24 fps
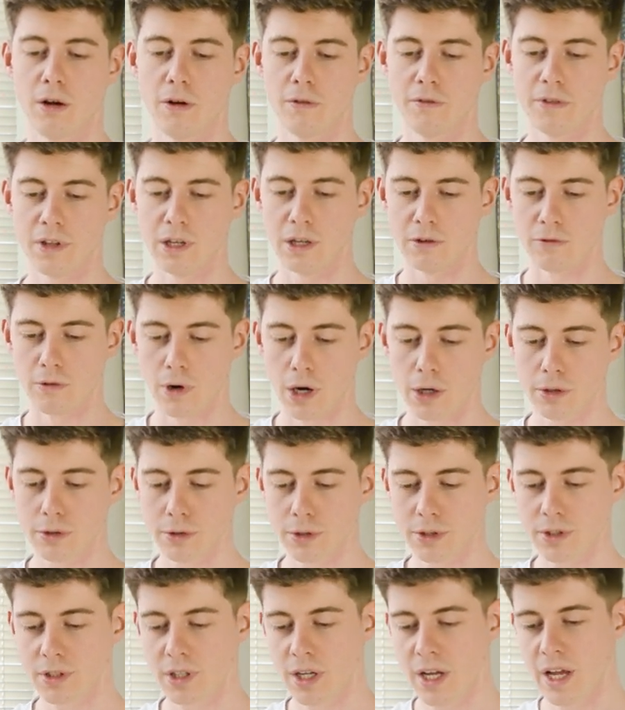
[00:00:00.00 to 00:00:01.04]
of the
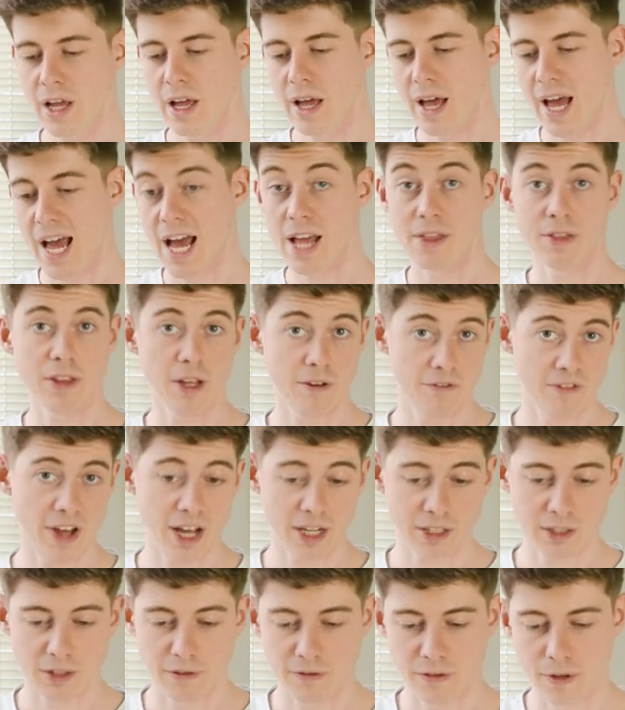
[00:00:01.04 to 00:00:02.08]
Rose and the
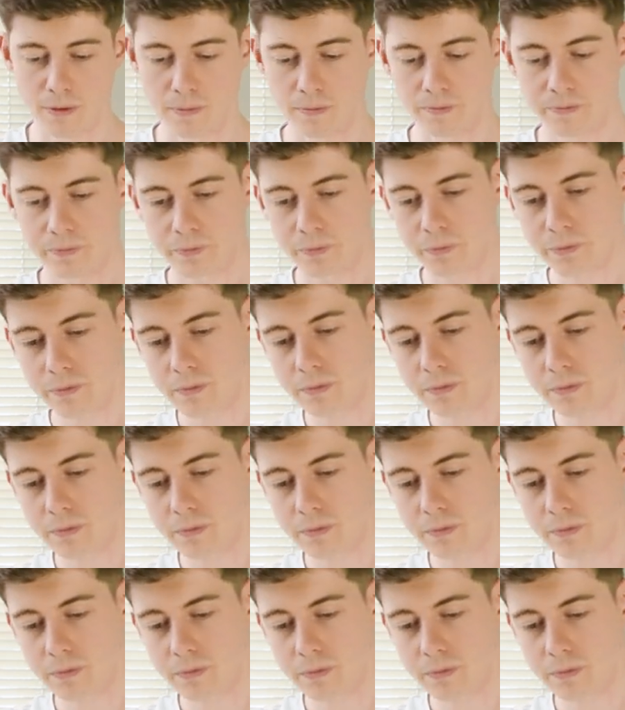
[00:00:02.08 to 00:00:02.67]
effects of them.